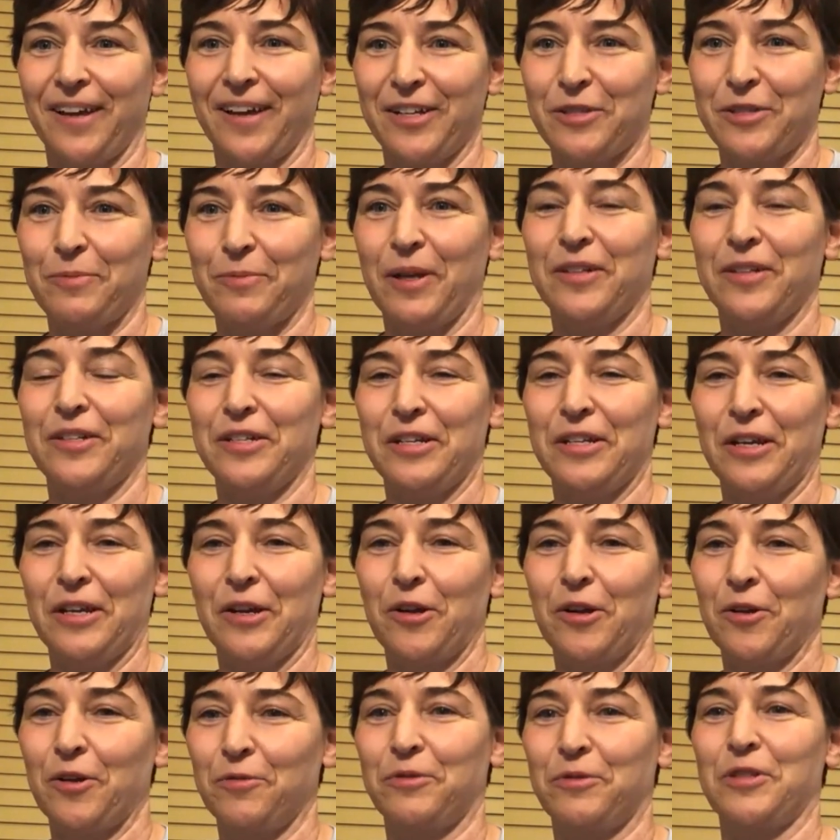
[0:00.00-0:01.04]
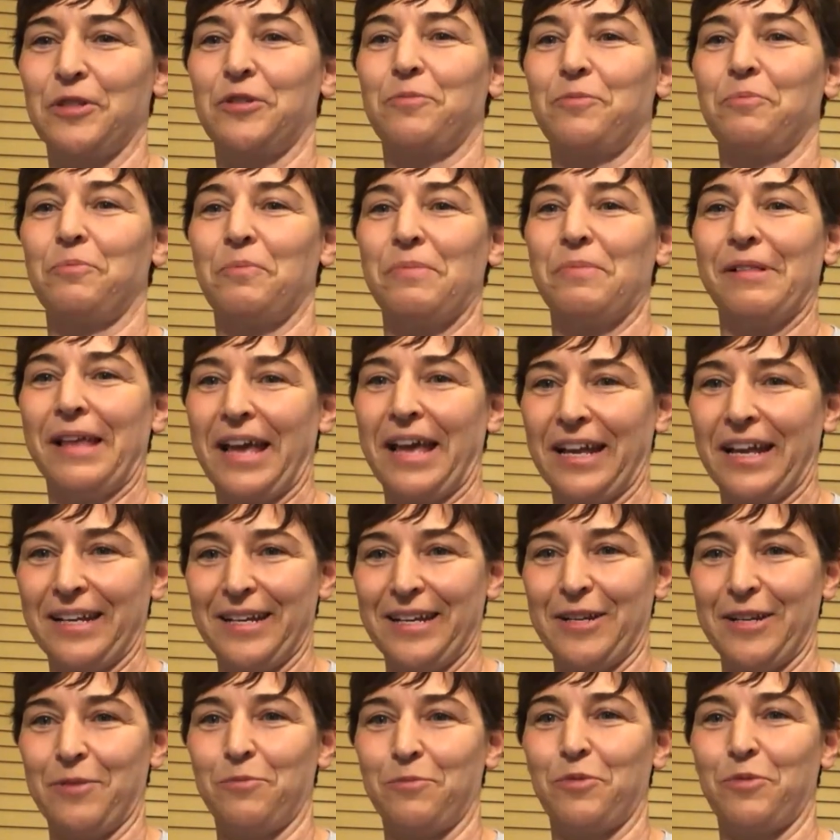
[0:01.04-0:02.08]
I spent a year just
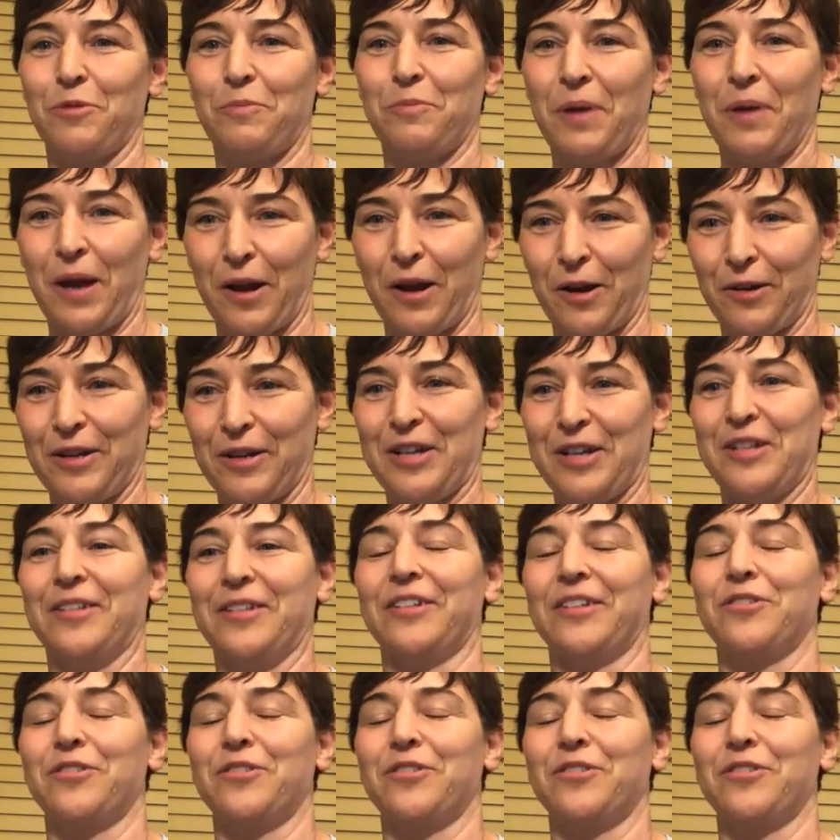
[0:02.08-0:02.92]
planning, preparing,